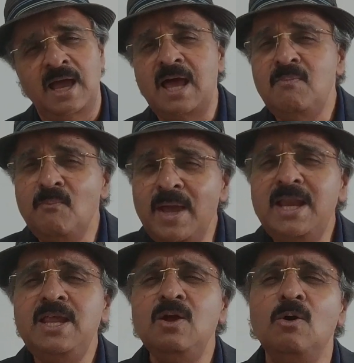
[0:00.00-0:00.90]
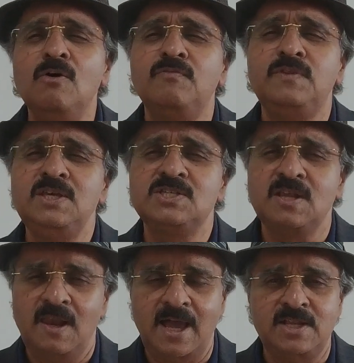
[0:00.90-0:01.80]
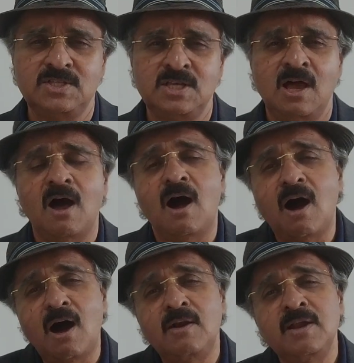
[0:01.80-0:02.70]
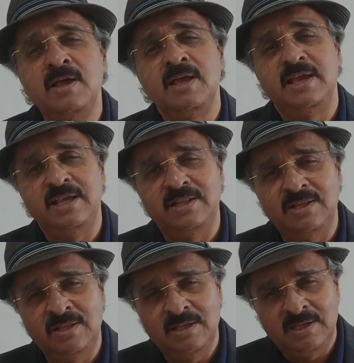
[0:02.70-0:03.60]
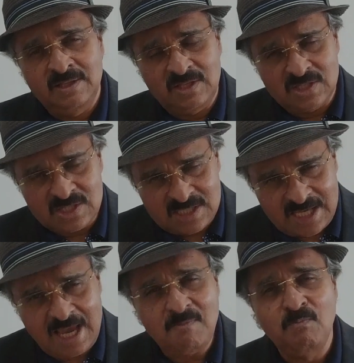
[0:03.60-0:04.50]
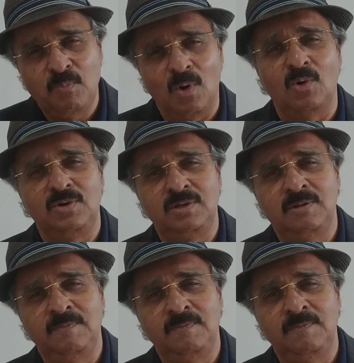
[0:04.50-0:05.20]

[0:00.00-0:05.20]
And many of these clients are in the same boat.